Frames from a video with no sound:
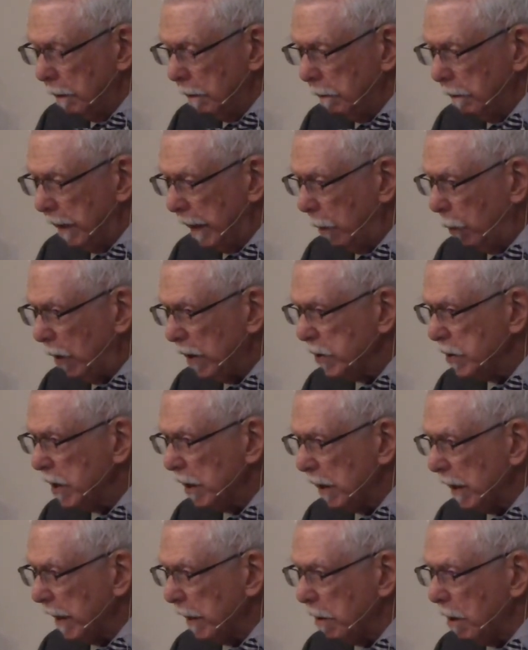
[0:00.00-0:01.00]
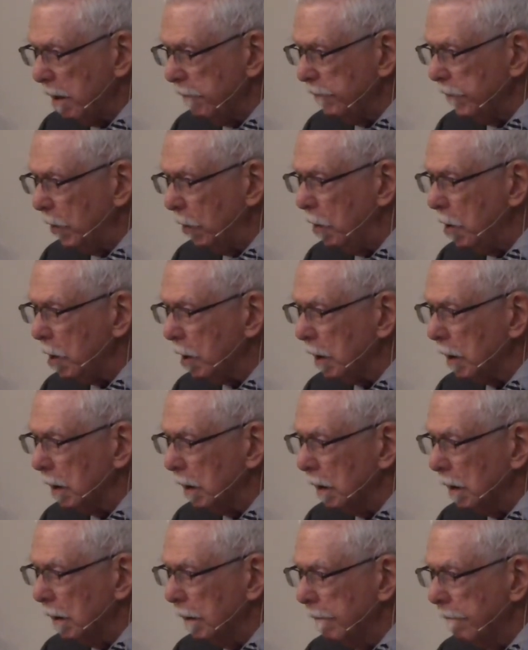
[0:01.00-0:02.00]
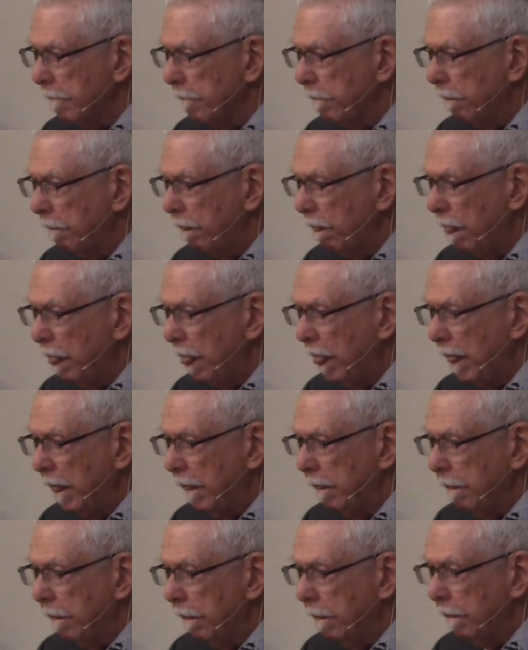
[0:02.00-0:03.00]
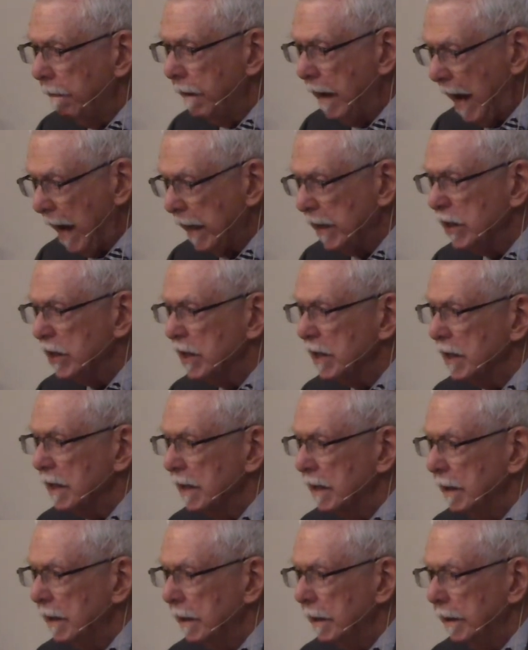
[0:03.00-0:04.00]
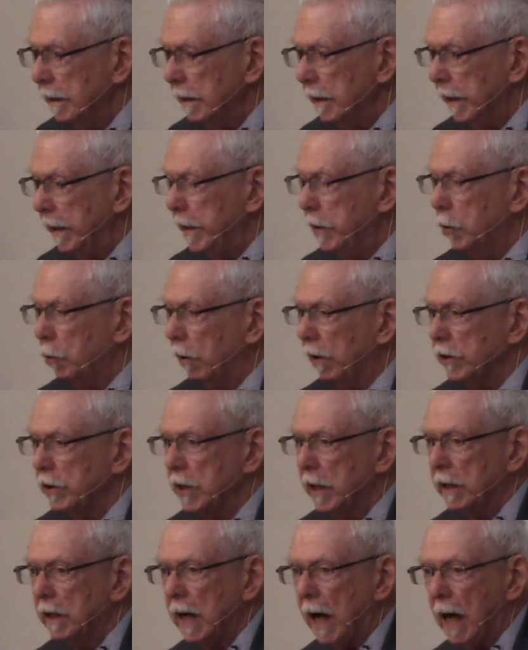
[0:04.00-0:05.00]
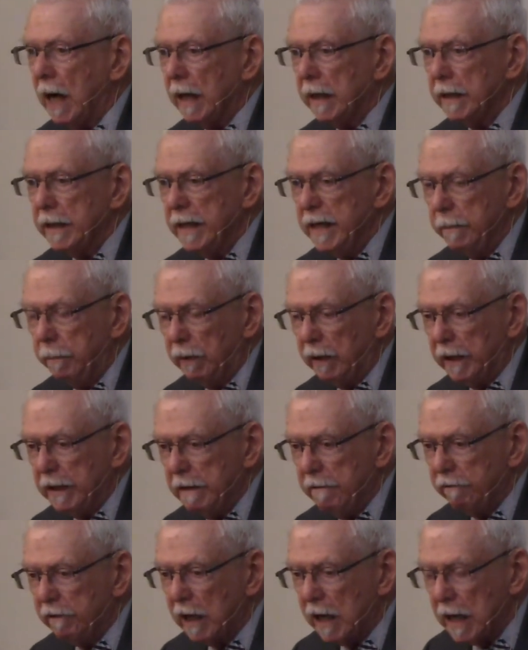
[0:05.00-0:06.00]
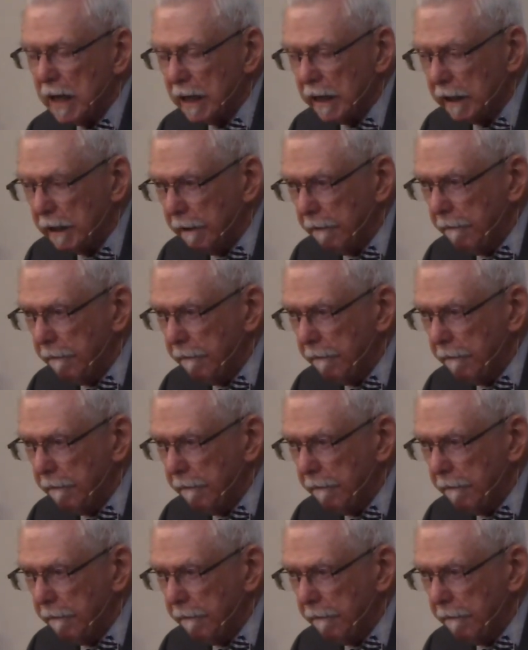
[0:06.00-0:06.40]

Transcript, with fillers: He wasn't let off the hook. Yes, he trusted God, he believed God,